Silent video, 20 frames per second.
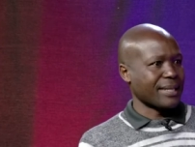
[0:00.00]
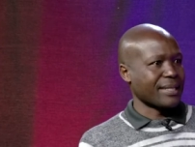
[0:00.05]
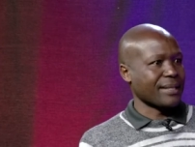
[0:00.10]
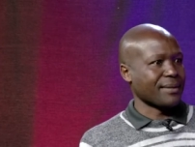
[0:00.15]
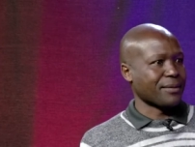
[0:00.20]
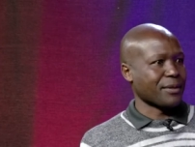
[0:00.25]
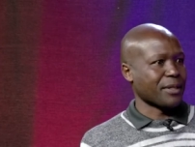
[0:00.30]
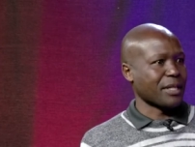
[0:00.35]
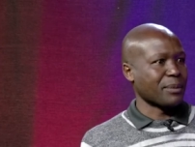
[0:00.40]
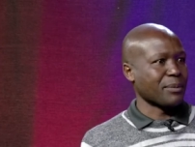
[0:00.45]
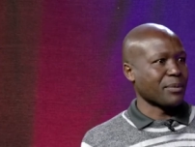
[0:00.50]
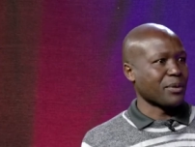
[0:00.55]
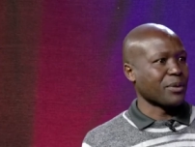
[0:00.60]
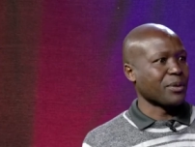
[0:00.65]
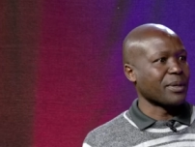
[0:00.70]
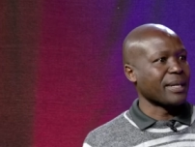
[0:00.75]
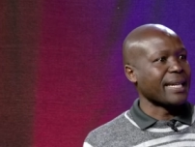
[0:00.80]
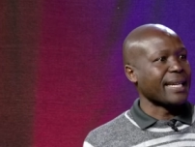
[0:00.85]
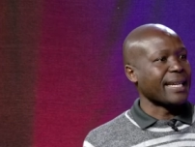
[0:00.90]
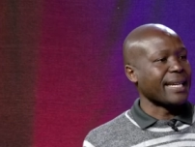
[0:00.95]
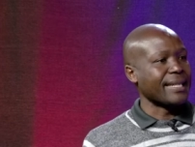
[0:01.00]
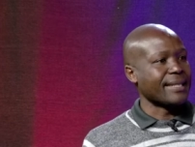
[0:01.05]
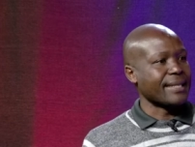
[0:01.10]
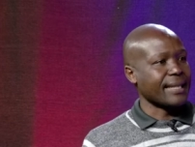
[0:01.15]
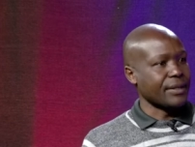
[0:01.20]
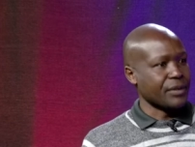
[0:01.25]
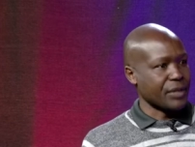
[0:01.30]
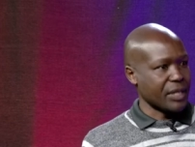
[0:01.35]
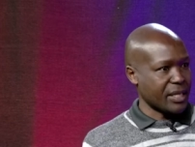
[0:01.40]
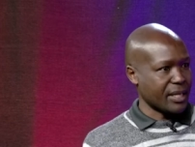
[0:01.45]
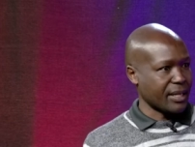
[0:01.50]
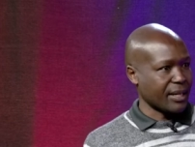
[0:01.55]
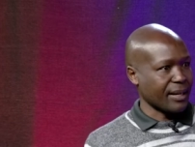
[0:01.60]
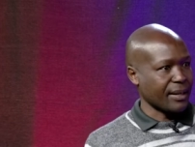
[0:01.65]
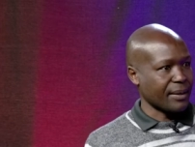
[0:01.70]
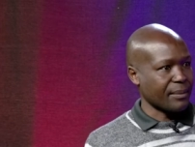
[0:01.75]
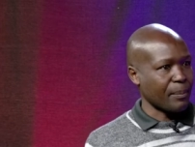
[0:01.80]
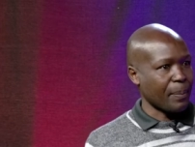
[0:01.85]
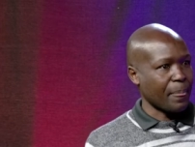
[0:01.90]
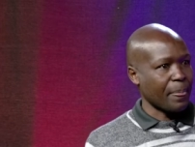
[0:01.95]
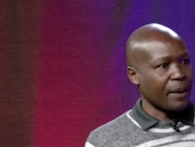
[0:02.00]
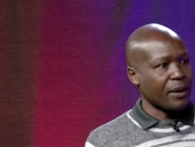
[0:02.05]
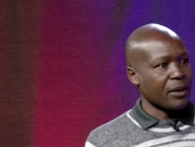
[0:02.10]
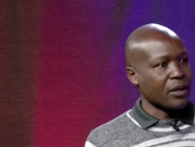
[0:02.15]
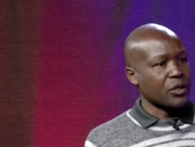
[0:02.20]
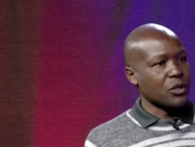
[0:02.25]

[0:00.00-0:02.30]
it's mm-hmm. affordable, it's enriching. Okay.